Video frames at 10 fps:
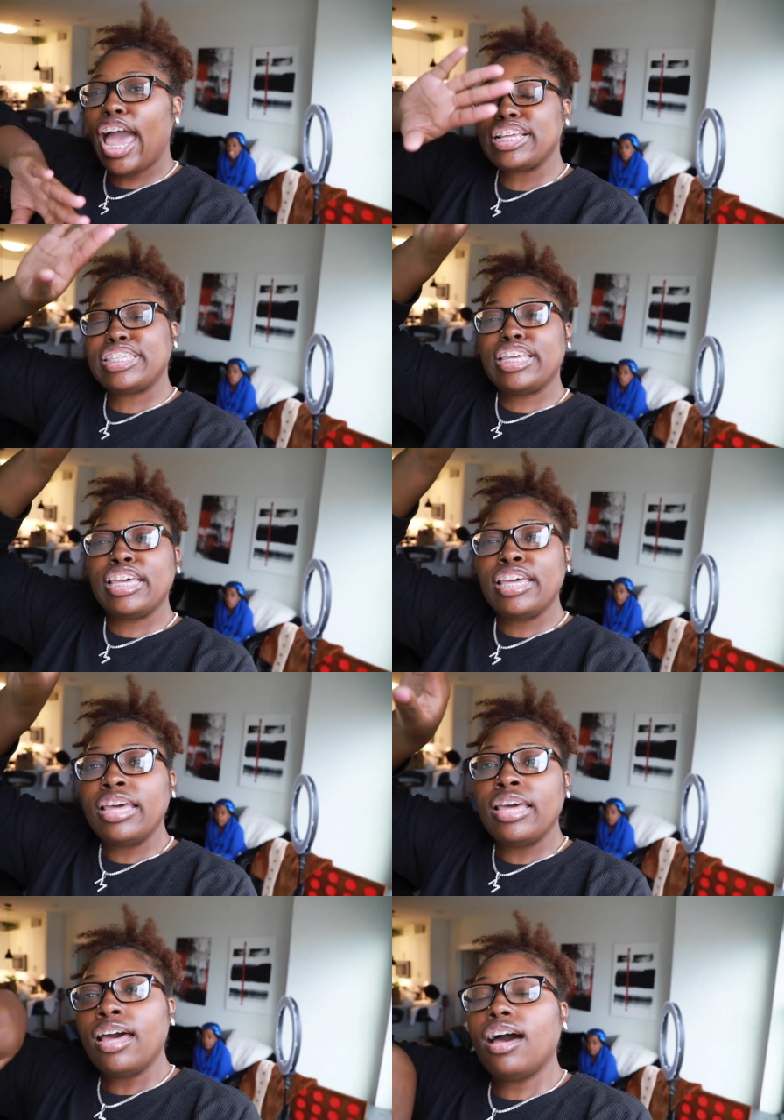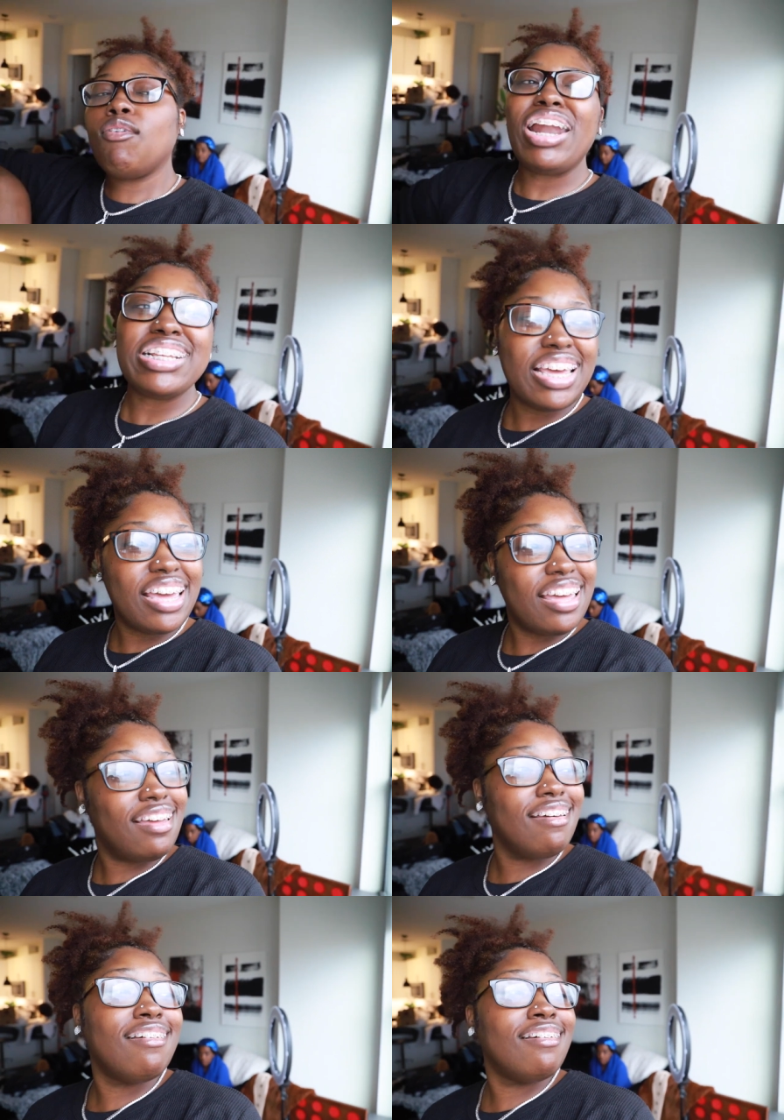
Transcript: Y'all see what I said?